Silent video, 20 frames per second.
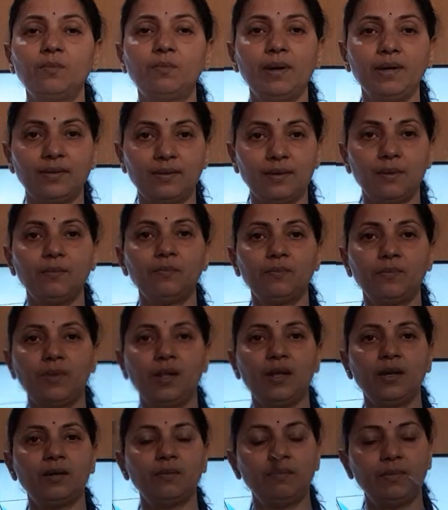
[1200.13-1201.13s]
by some
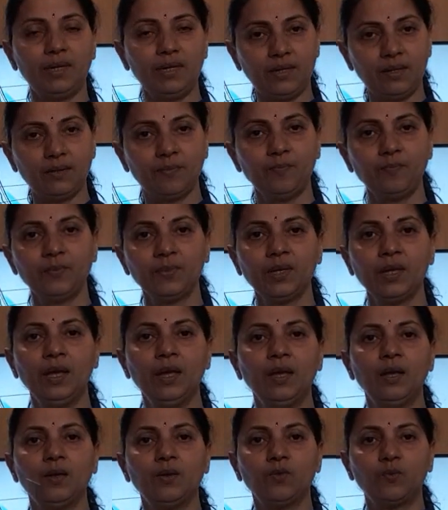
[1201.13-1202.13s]
ligament.
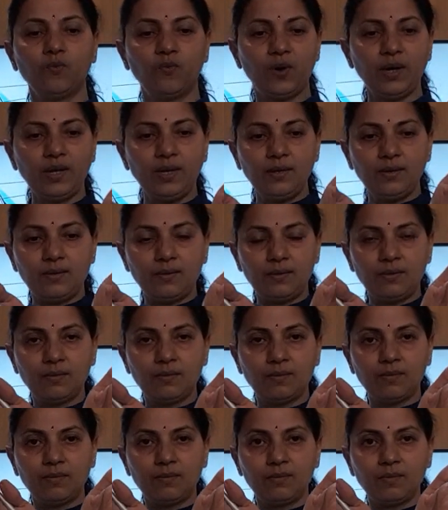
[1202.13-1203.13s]
So one is
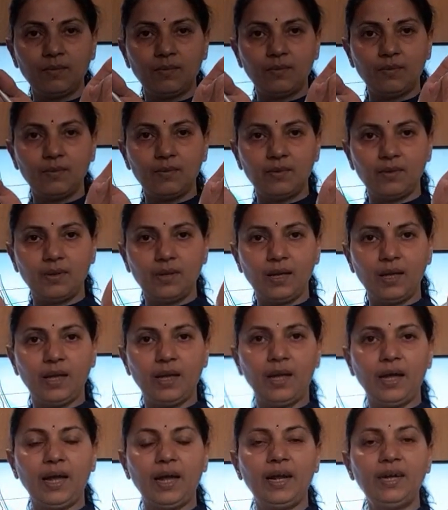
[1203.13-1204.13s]

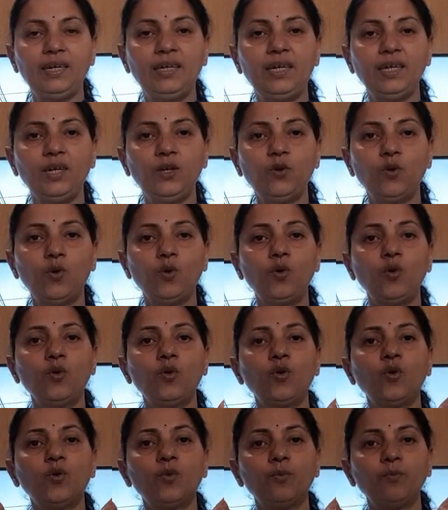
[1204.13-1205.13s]

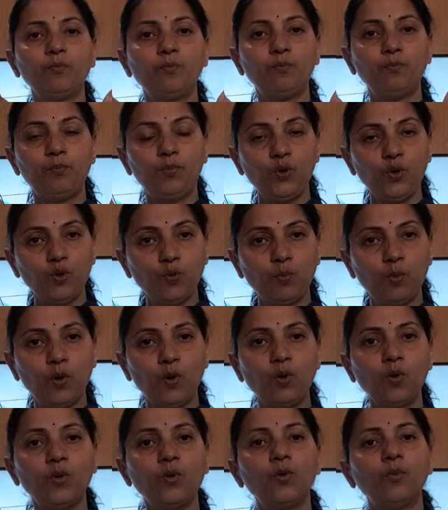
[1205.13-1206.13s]

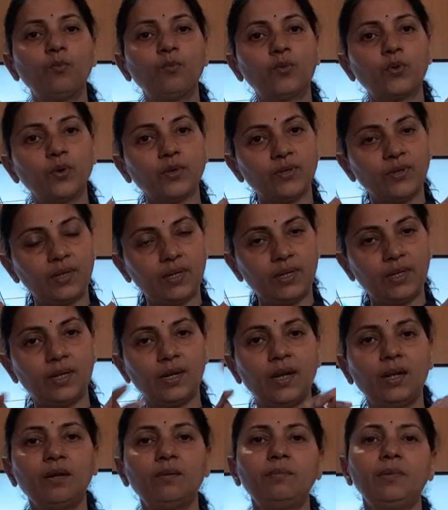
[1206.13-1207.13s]
antero-pubo-prostatic
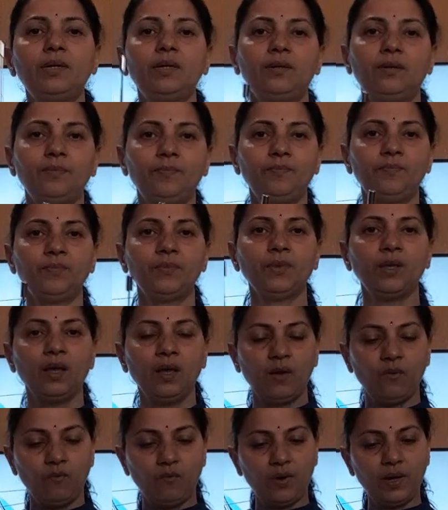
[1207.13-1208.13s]
ligament.
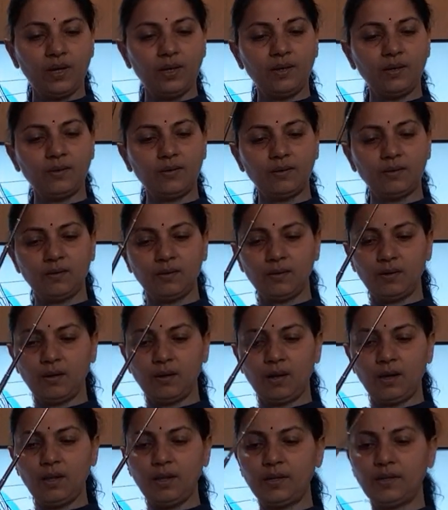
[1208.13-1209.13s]
One is
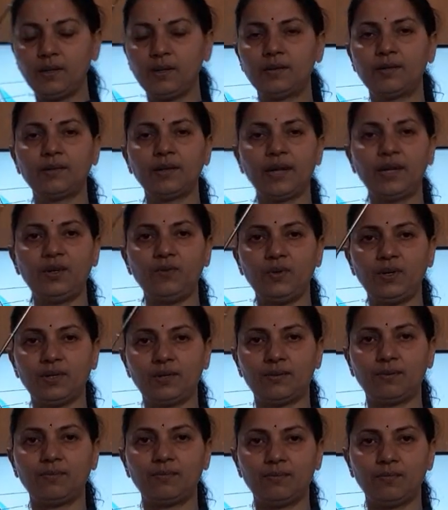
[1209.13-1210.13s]
a little
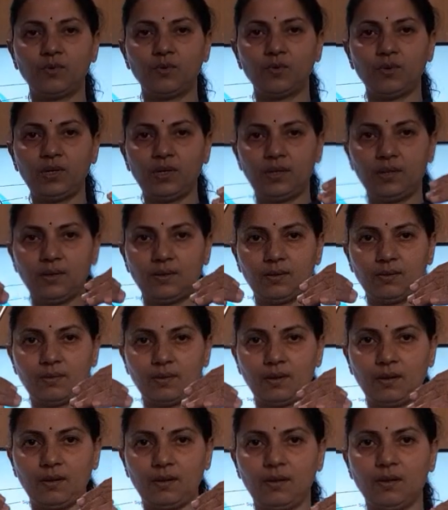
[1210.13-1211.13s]
sideways, so it is
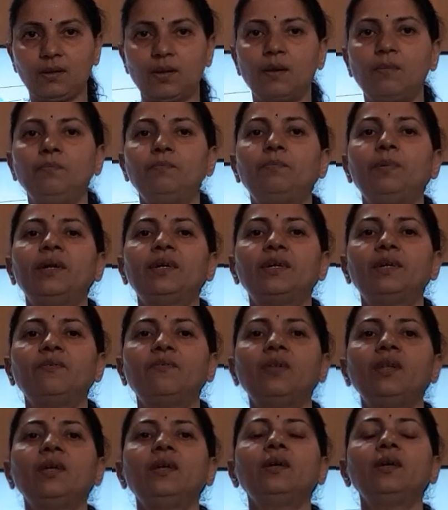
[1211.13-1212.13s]

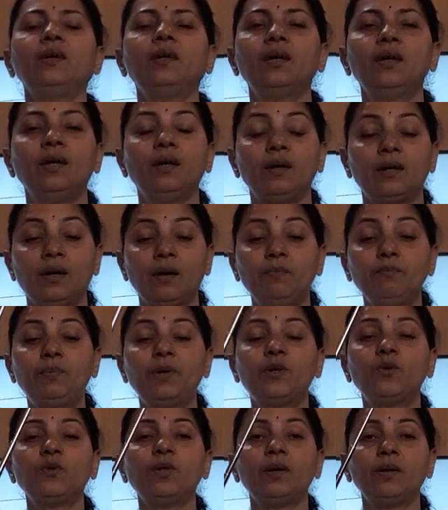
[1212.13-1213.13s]
comparatively,
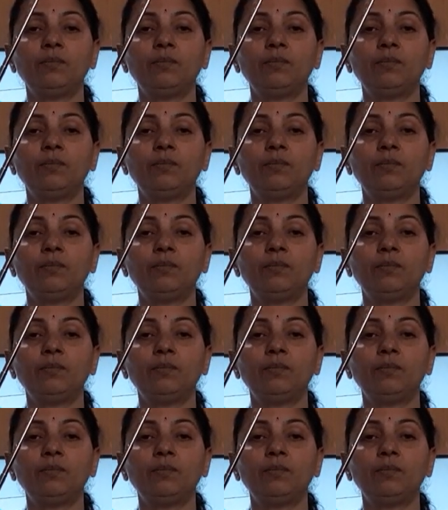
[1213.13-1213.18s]
compared to